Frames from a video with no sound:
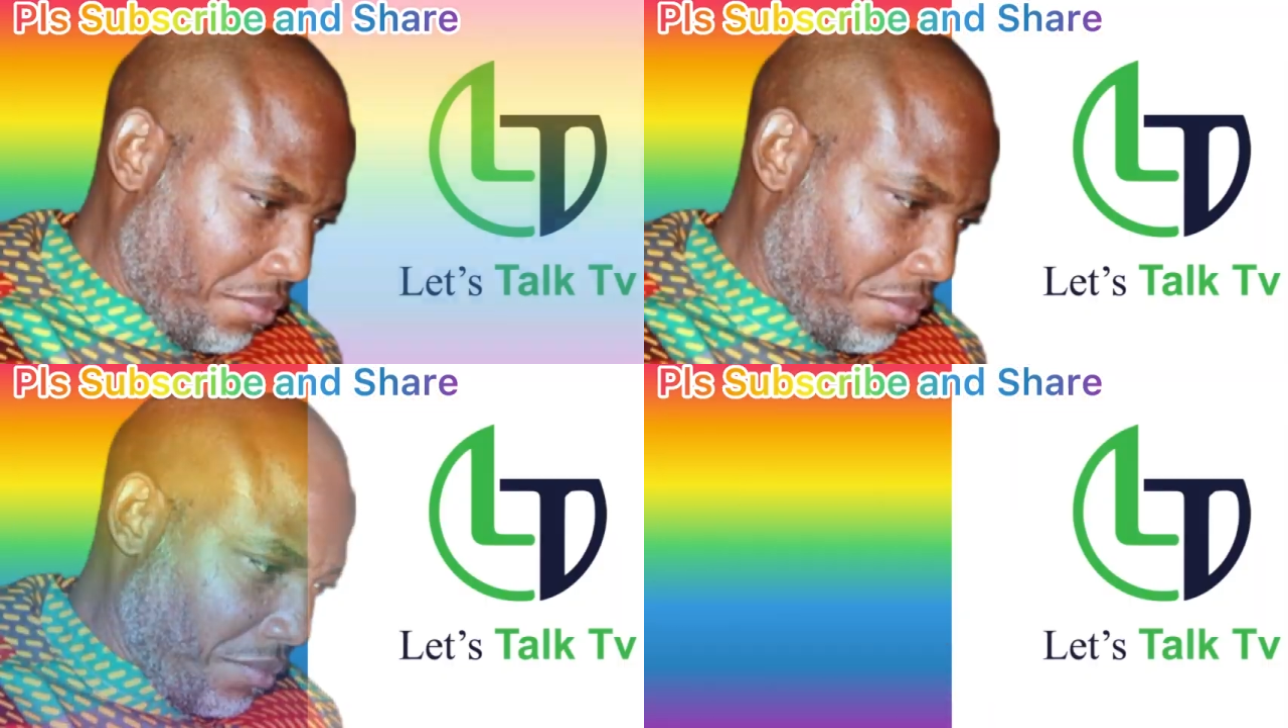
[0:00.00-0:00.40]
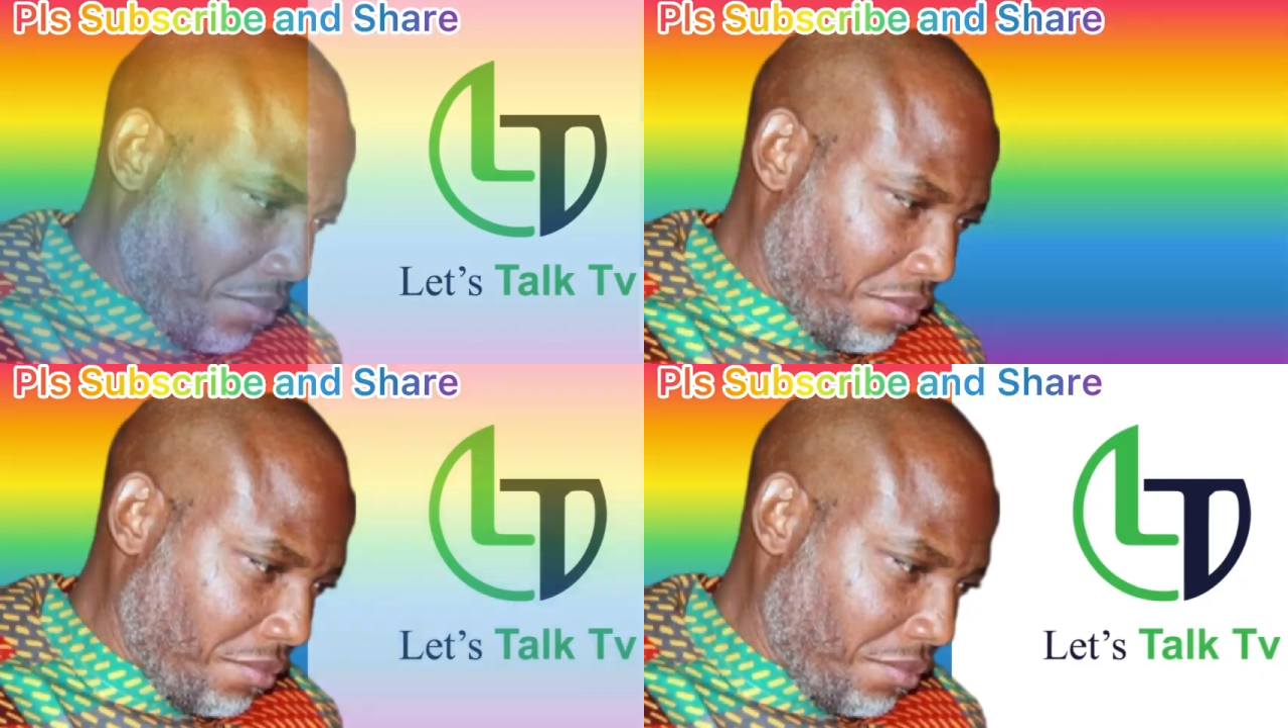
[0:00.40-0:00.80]
you
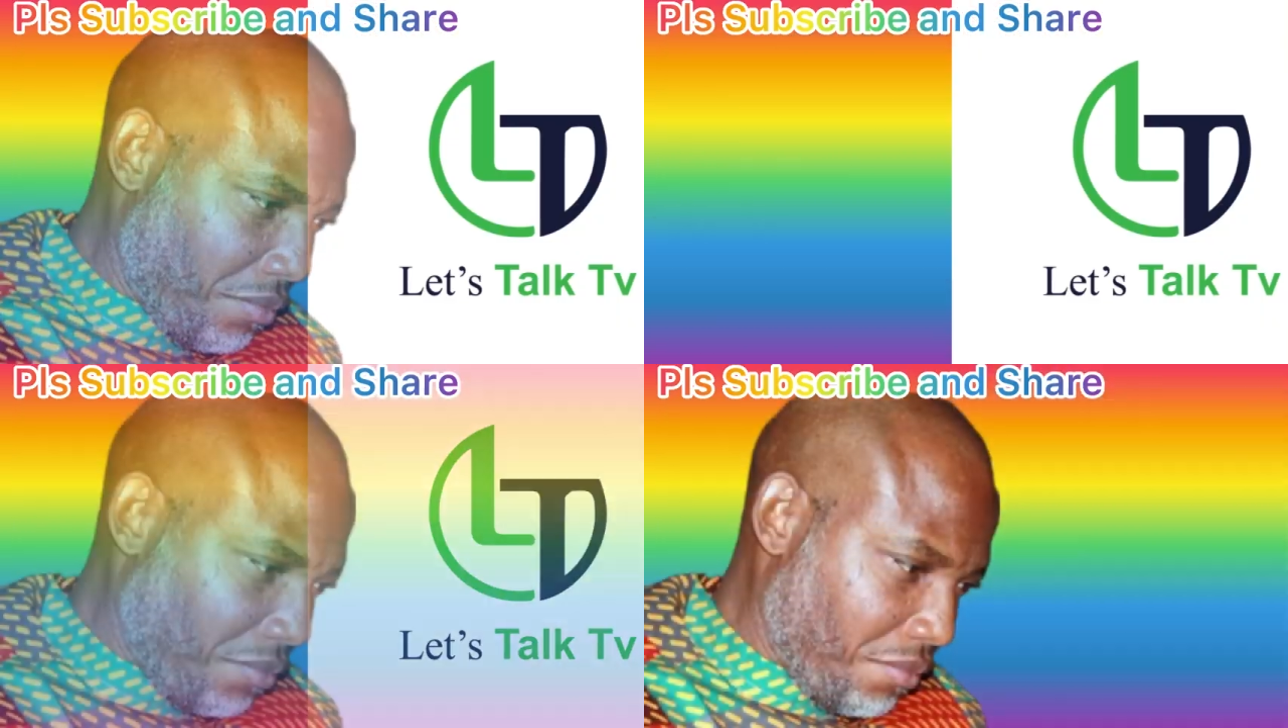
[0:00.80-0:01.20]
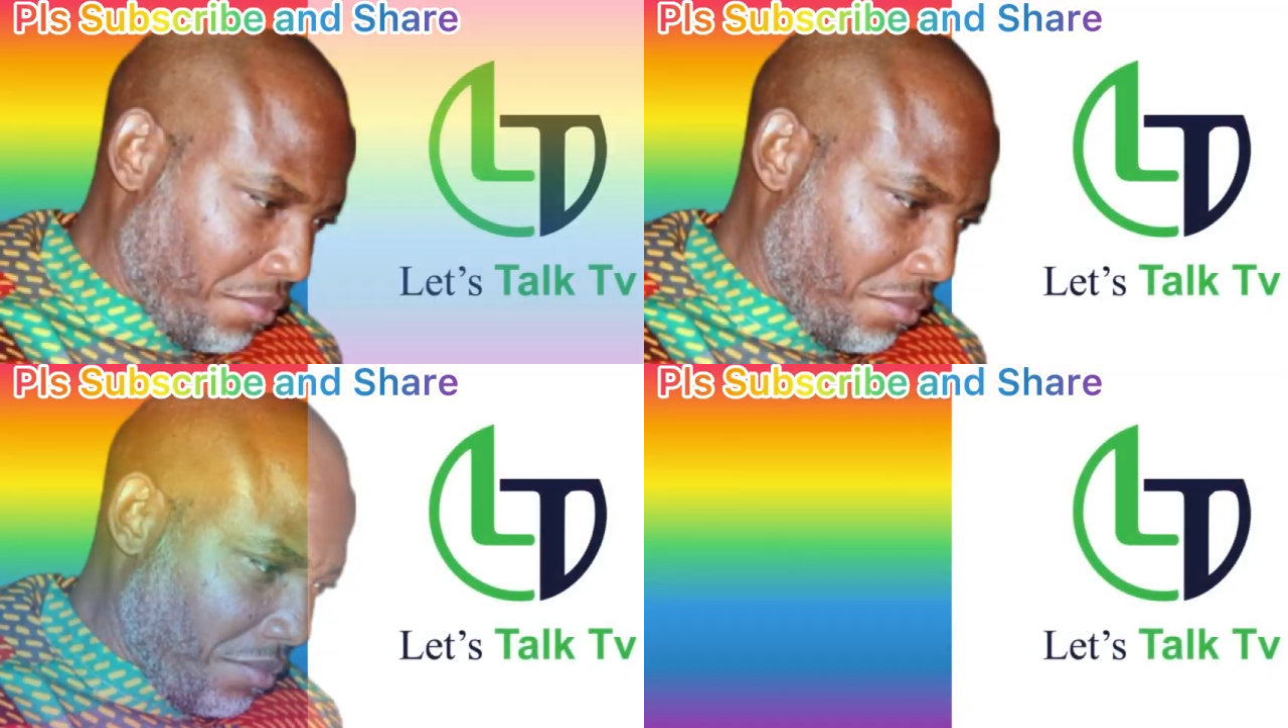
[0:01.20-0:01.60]

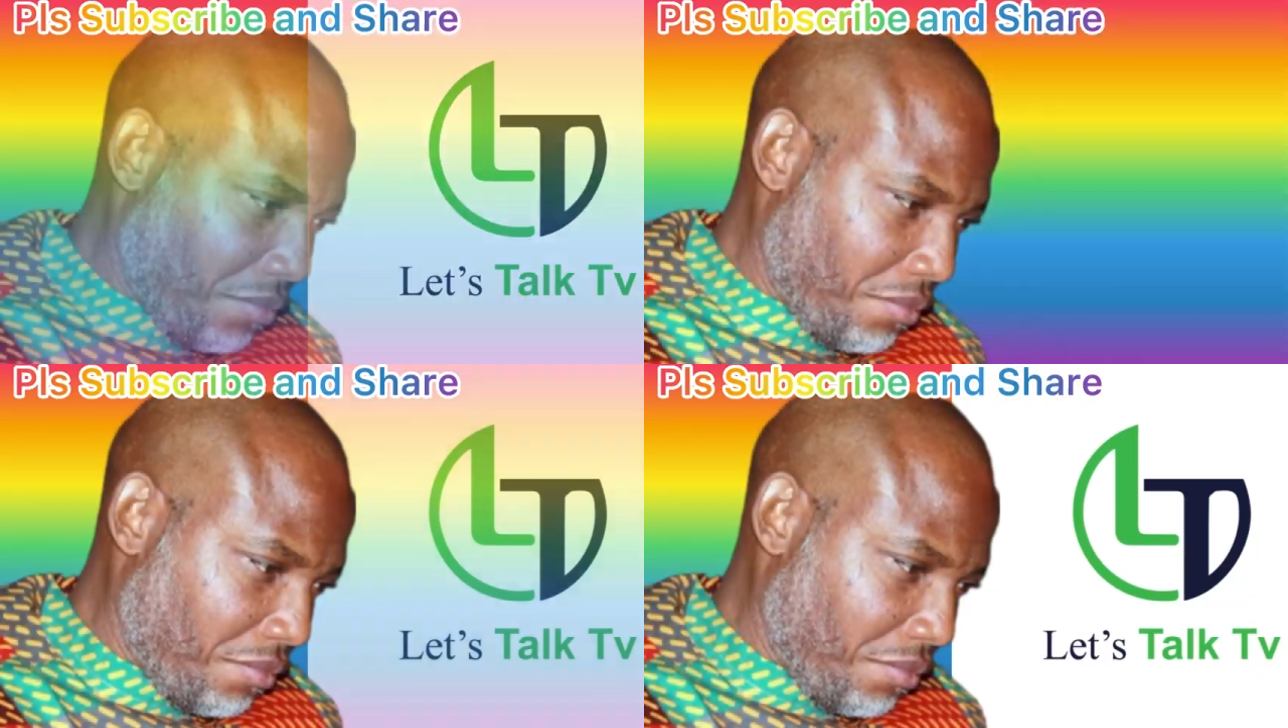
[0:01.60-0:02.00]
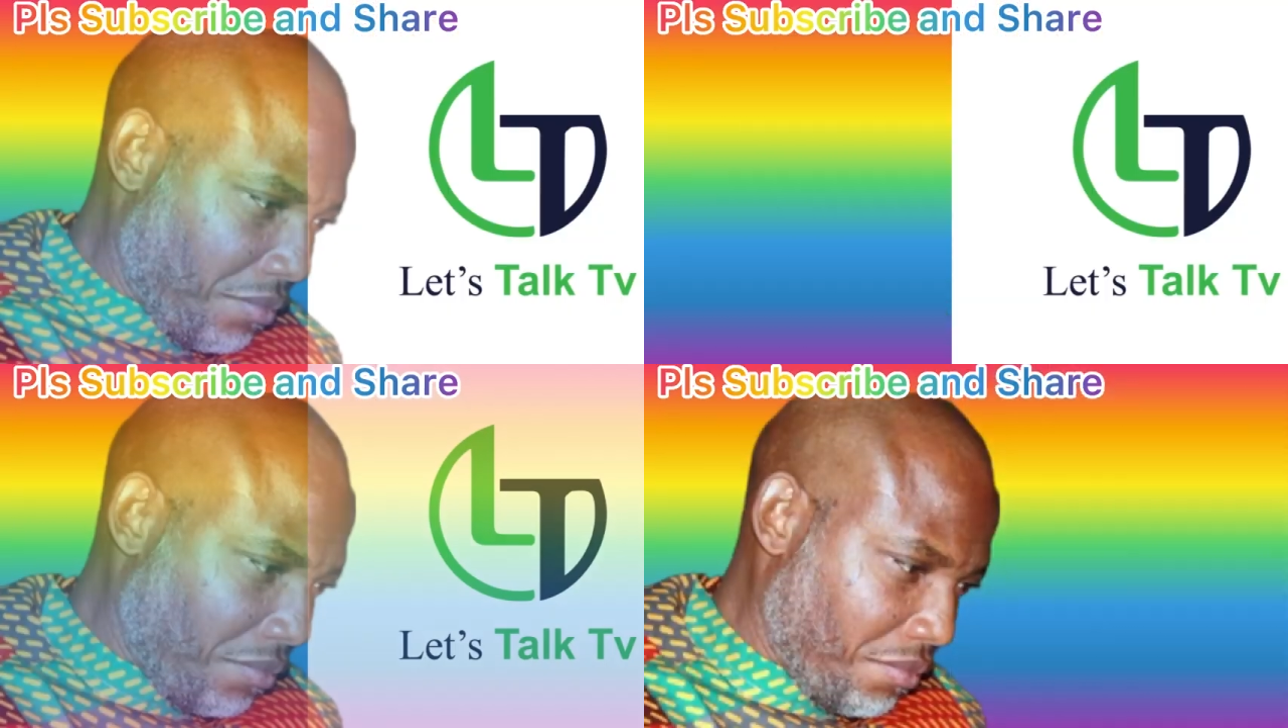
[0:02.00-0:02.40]
that the
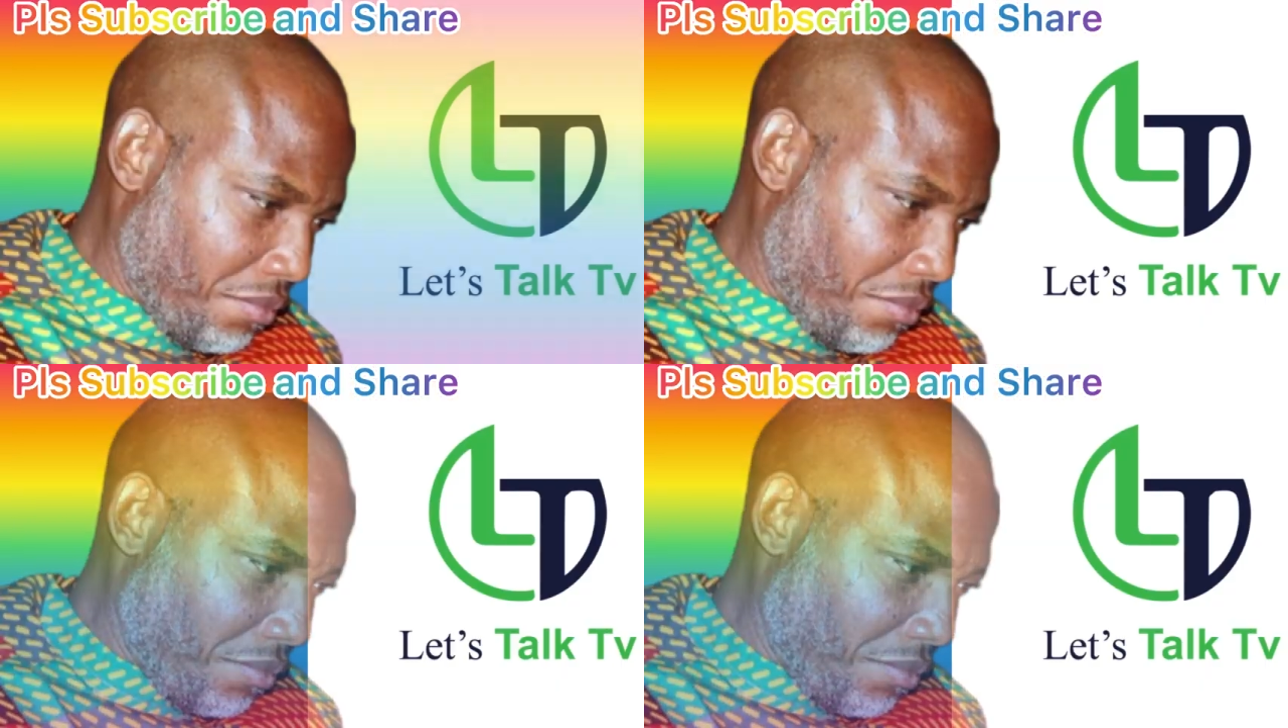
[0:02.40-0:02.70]
Fulani